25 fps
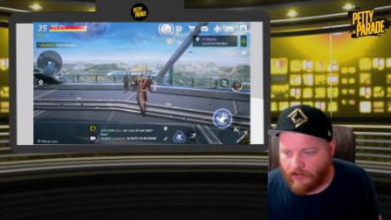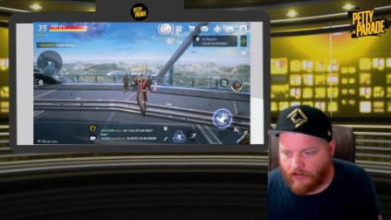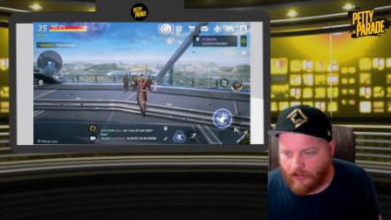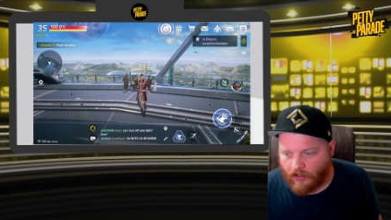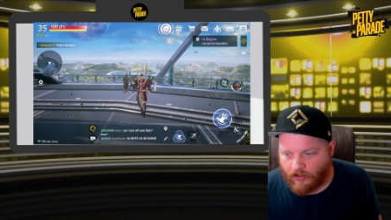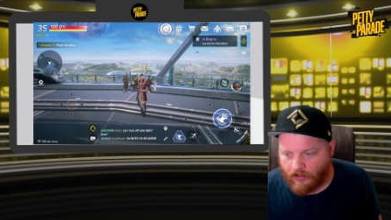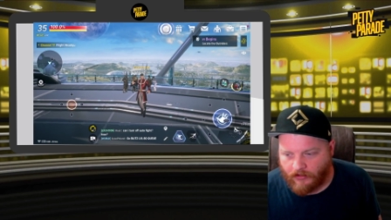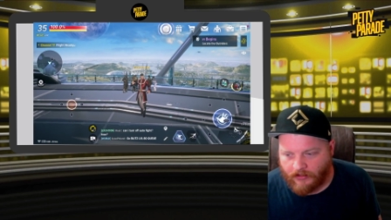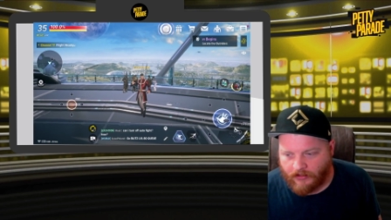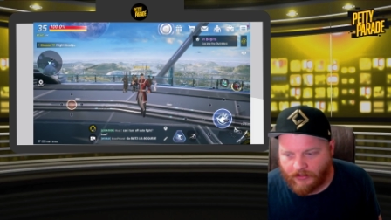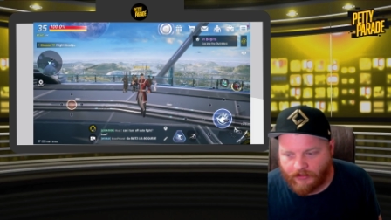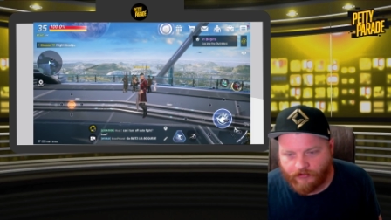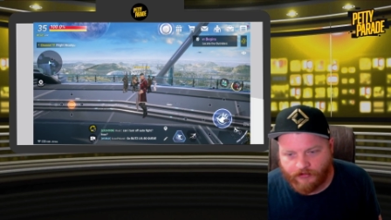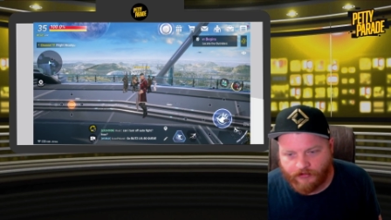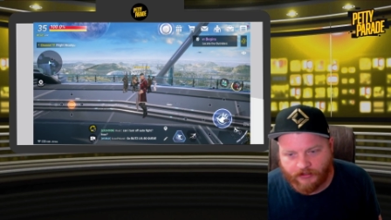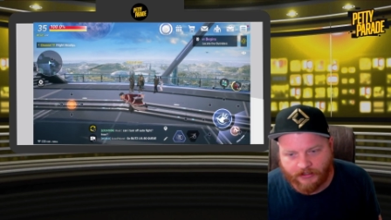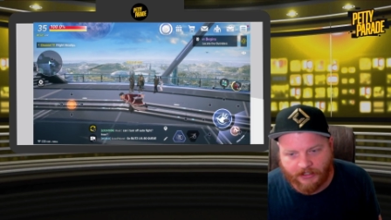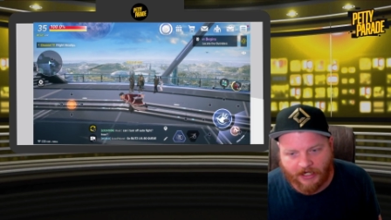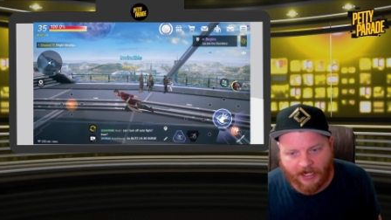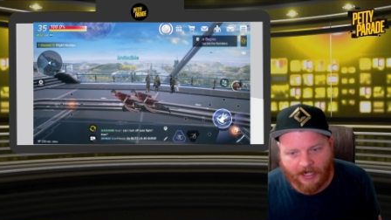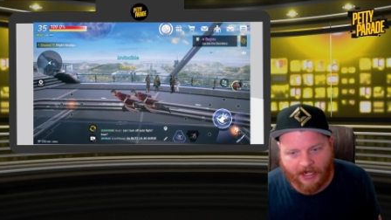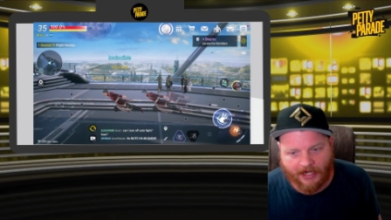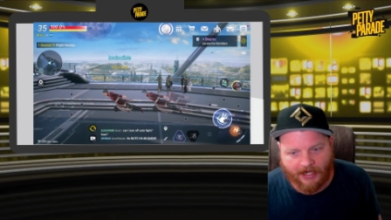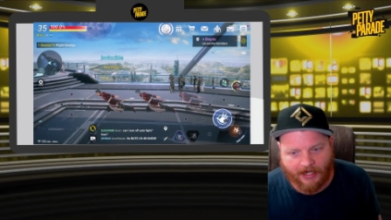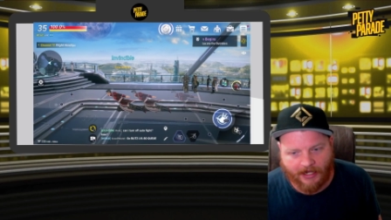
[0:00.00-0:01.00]
Our little
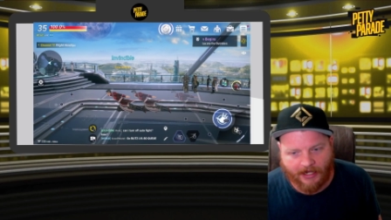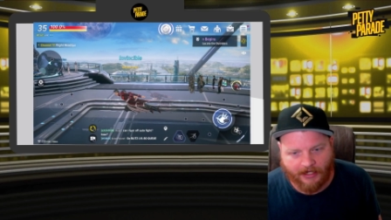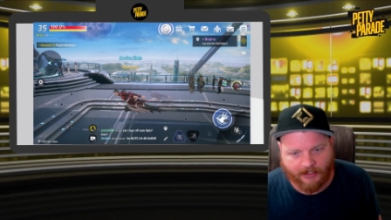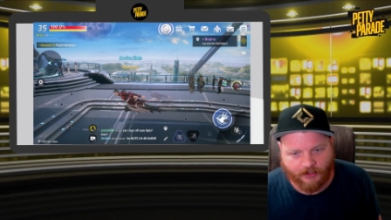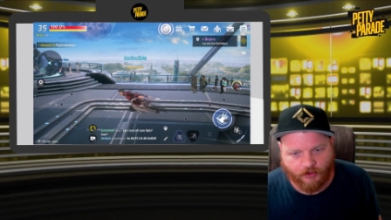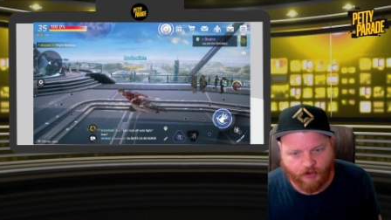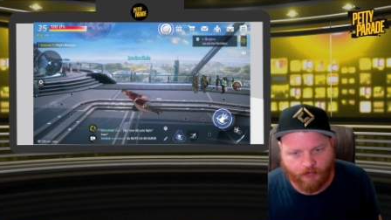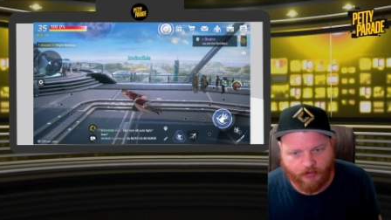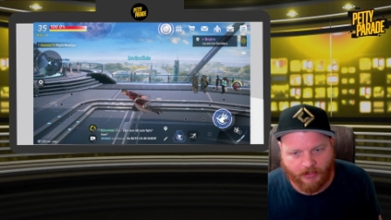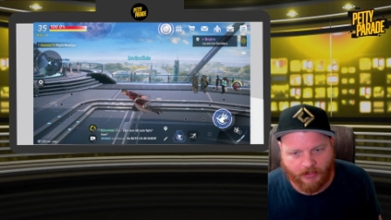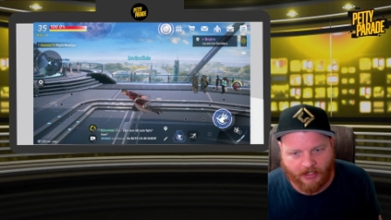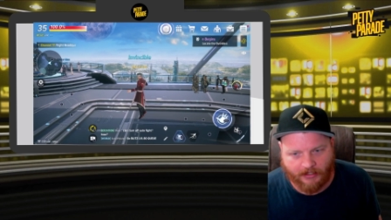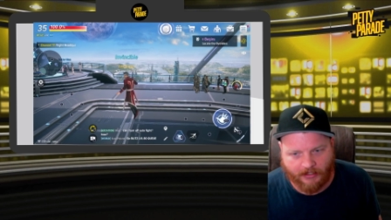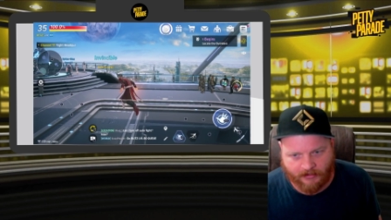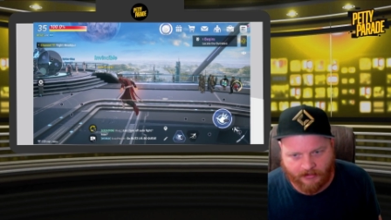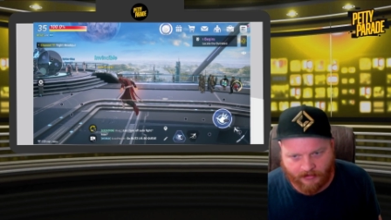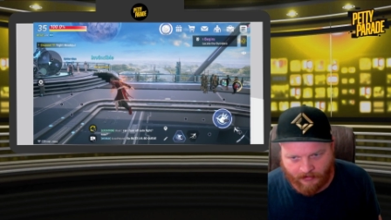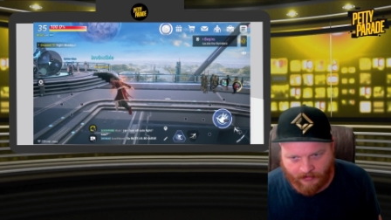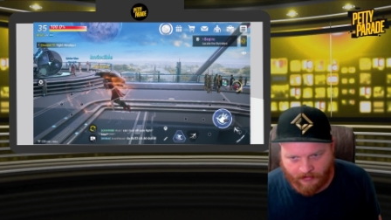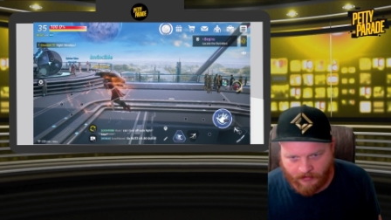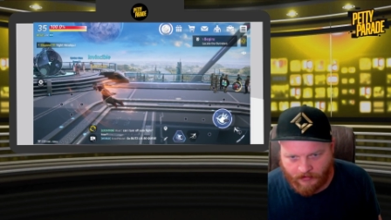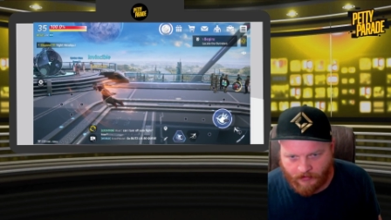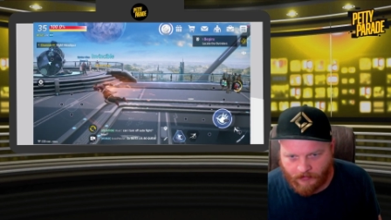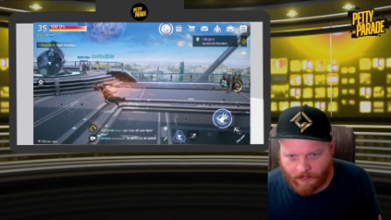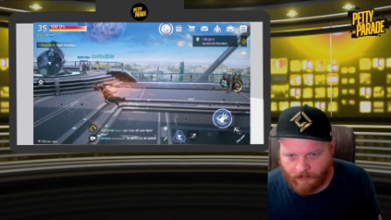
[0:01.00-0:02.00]
dodge button.